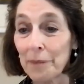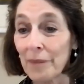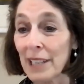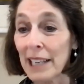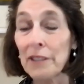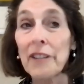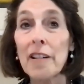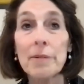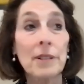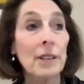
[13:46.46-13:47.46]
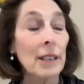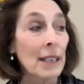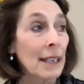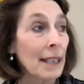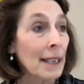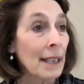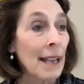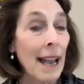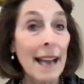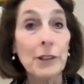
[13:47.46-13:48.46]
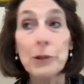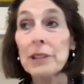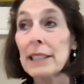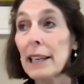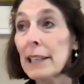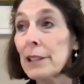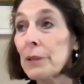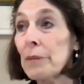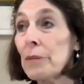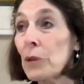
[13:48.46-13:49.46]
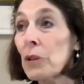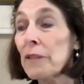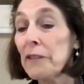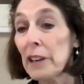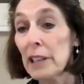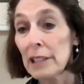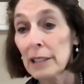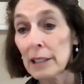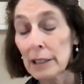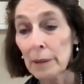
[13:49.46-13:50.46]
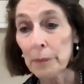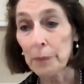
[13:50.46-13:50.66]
Dana-Farber actually gets more funds